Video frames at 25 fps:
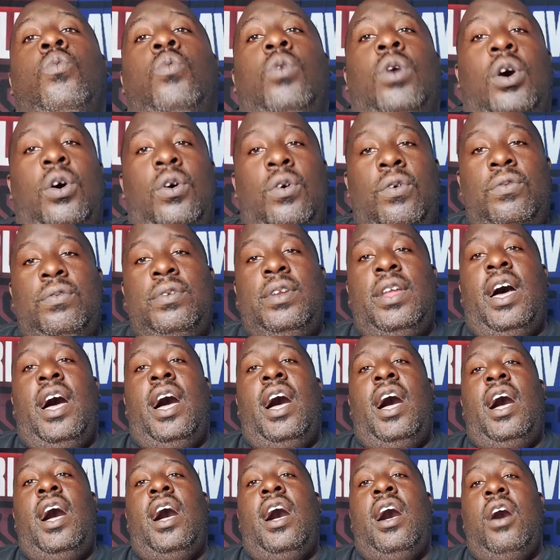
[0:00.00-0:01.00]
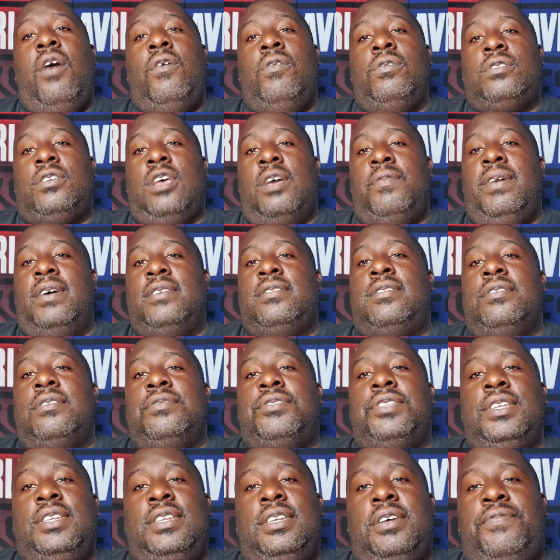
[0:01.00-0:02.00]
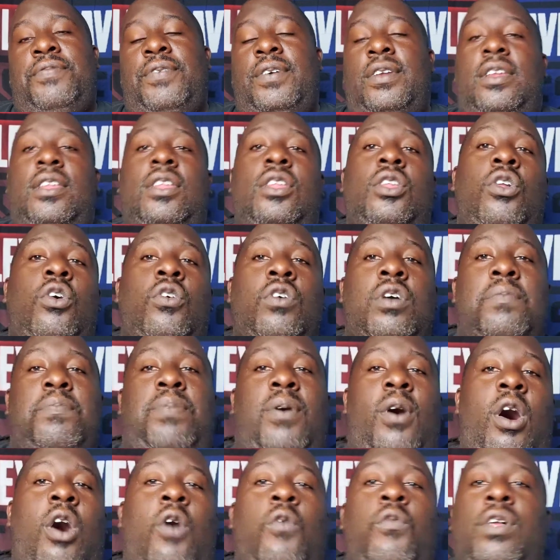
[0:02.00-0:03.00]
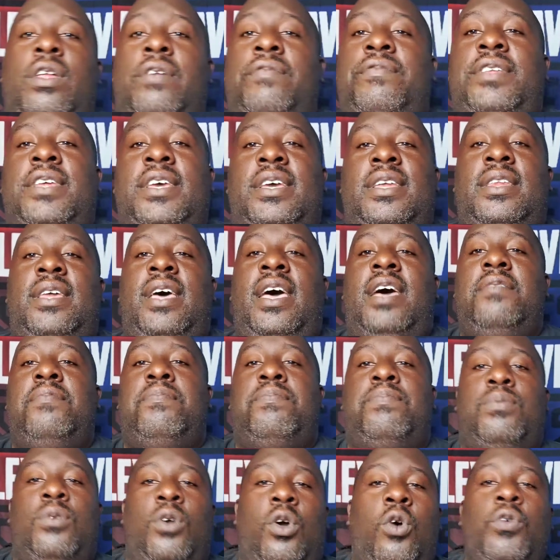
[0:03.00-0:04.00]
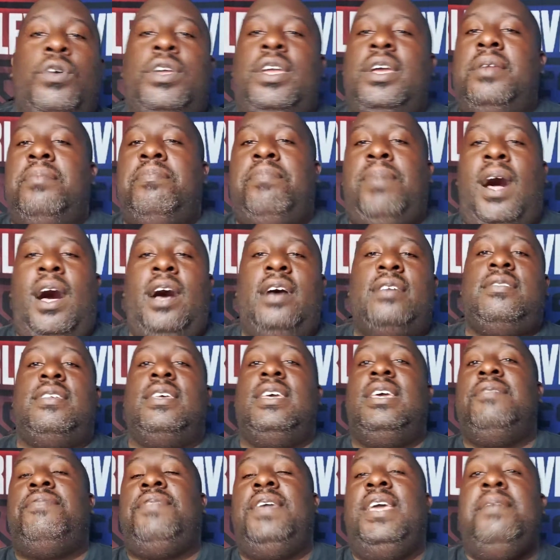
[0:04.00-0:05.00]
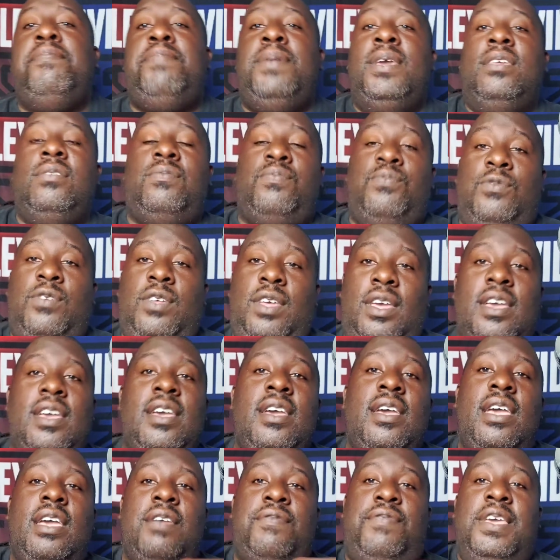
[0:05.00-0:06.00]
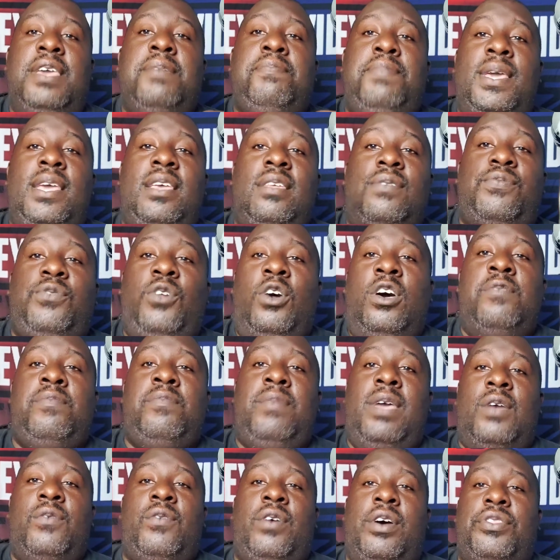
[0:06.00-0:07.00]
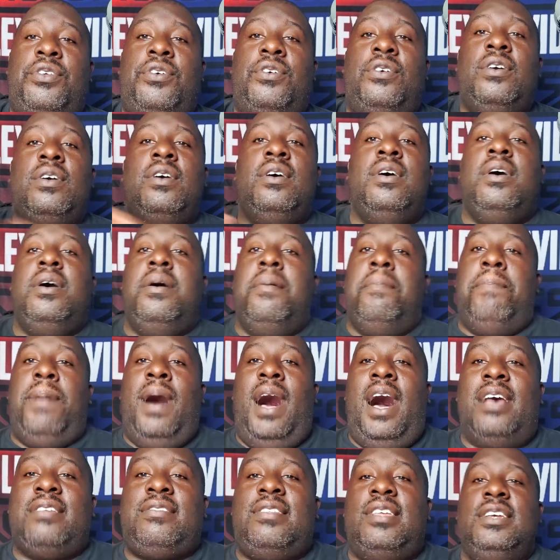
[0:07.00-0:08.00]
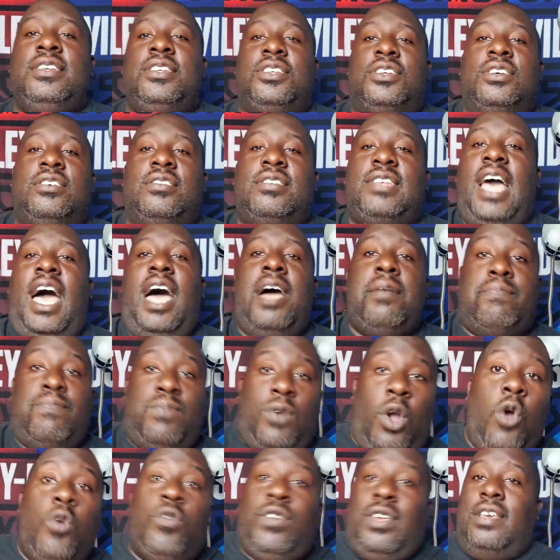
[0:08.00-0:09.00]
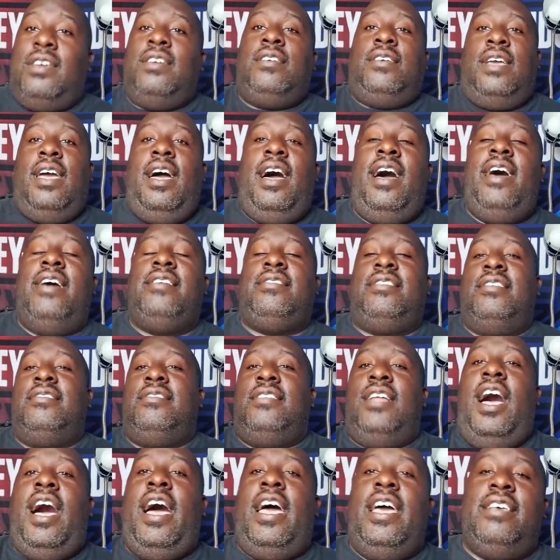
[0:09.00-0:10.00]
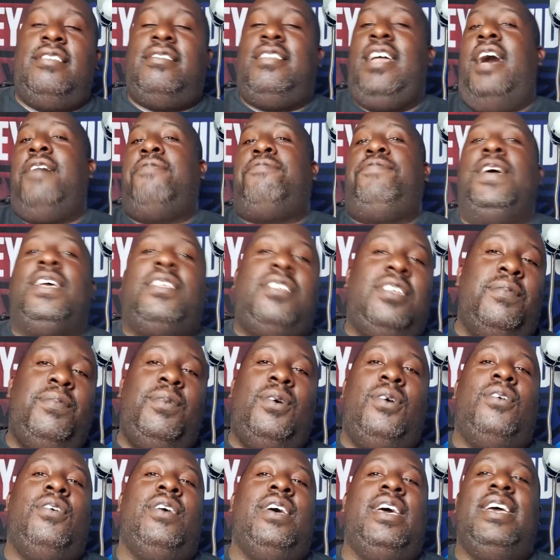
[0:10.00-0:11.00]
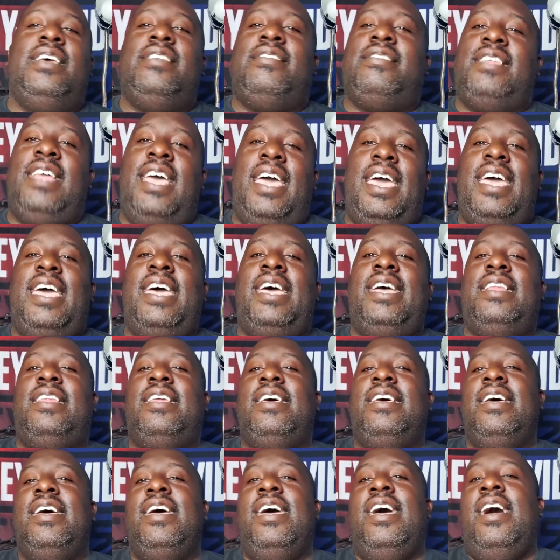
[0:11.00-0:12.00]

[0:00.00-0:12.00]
whoa, now we're talking about something different. Logan Paul will then have broken boxing. If he beats Floyd Mayweather, boxing just got broke, guys. It's not fixable. It's dead.